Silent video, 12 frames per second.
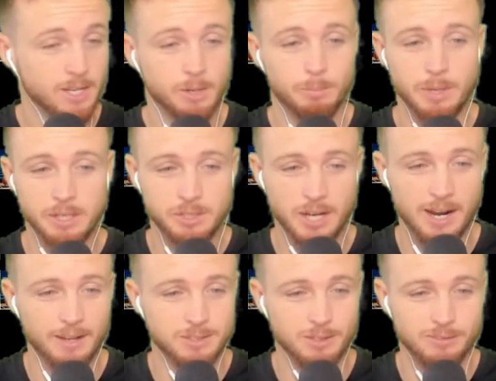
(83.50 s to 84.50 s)
Big shout
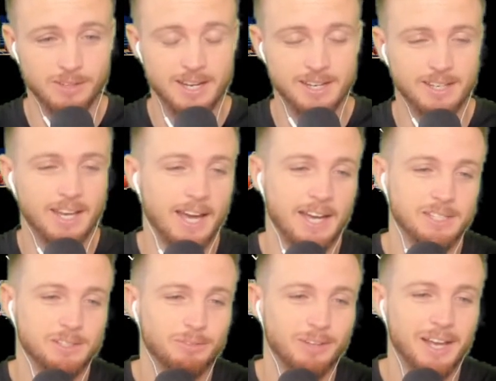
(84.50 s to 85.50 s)
out to Flight and
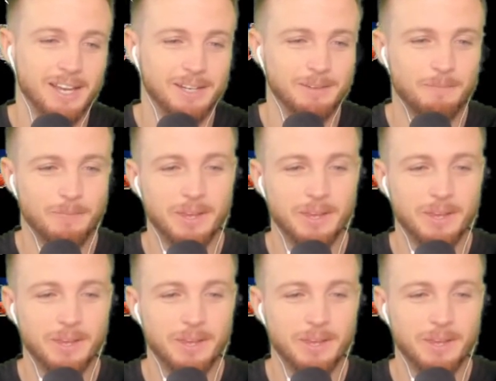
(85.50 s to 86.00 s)
Cash. Flight.